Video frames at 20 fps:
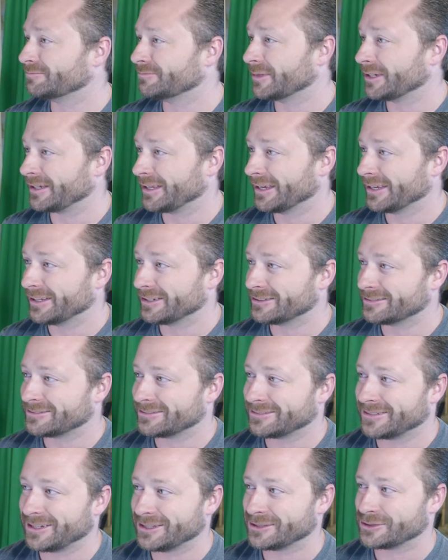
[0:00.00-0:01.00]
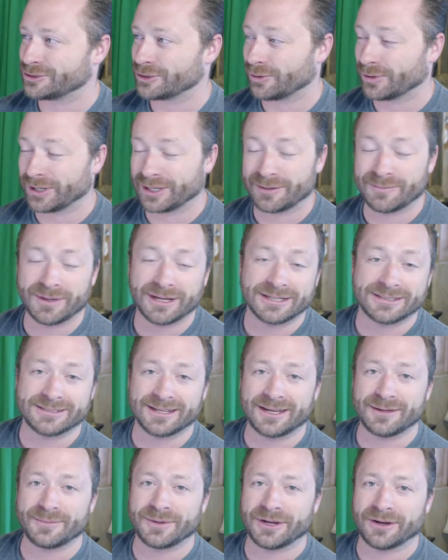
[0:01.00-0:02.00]
Again, enjoying my
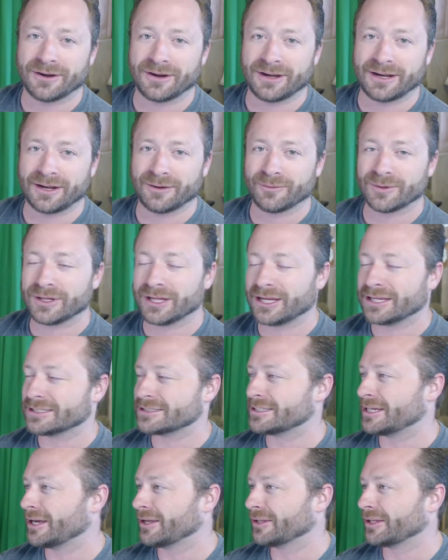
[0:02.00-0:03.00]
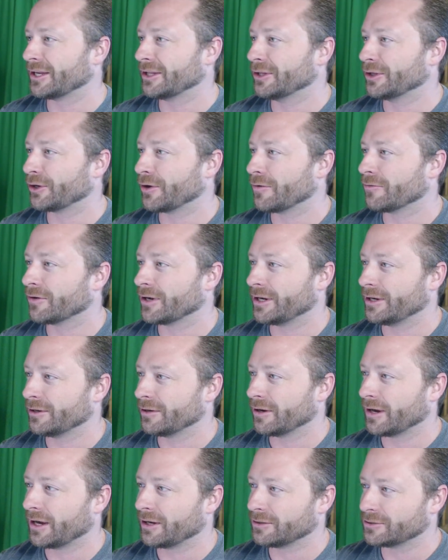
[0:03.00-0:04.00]
time here. And I realize now that I look over
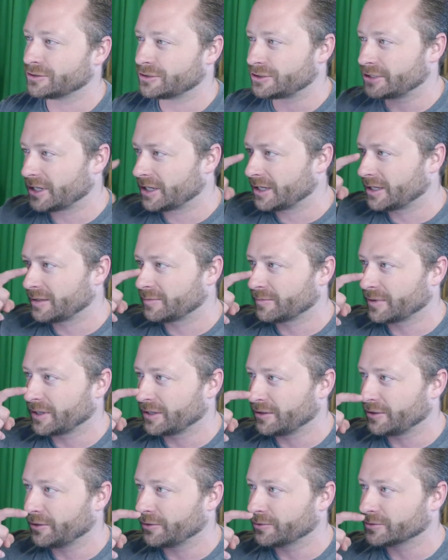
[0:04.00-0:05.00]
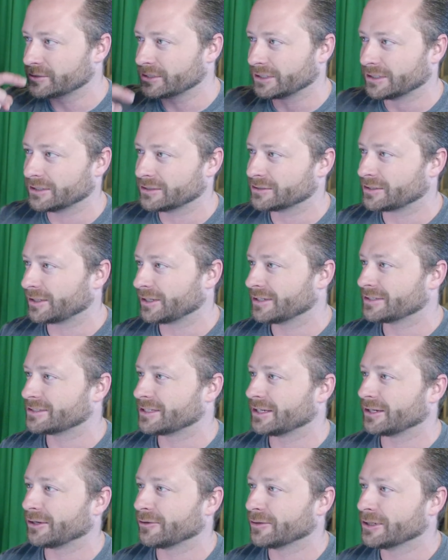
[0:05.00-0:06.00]
here how giant my nose is against
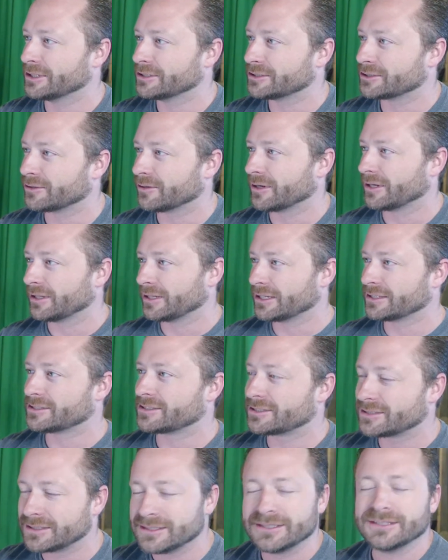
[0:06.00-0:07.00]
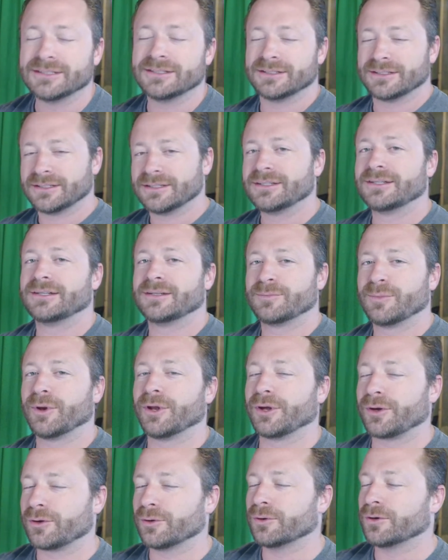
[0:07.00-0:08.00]
that green screen. That's
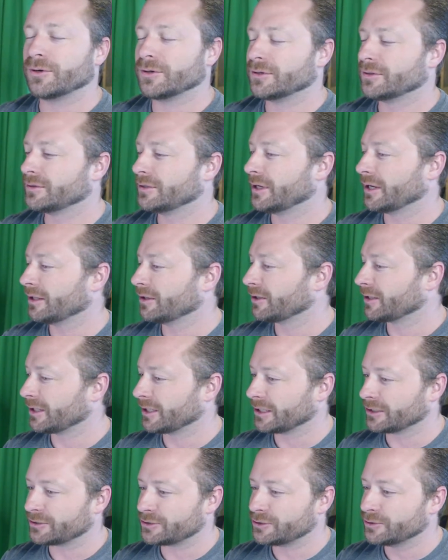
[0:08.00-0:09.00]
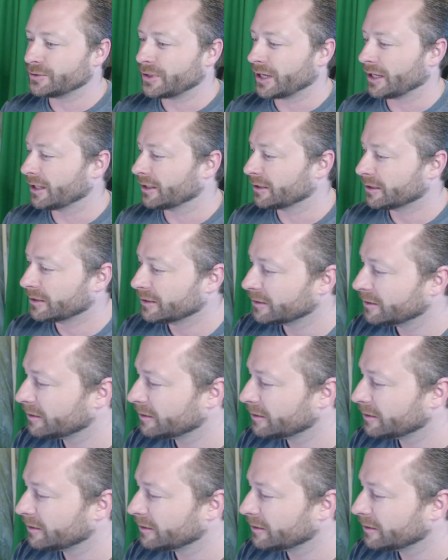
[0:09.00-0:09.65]
pretty cool. Yeah, I look like a toucan.